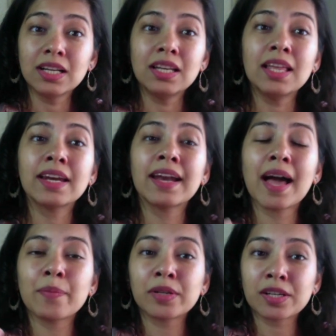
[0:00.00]
Let it
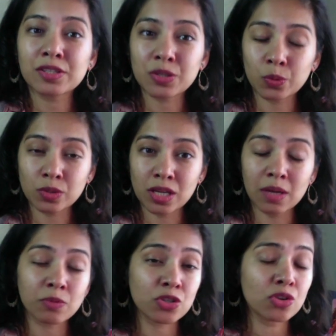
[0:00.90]
happen in its own
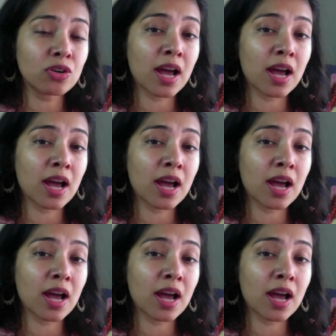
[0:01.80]
time. Sure,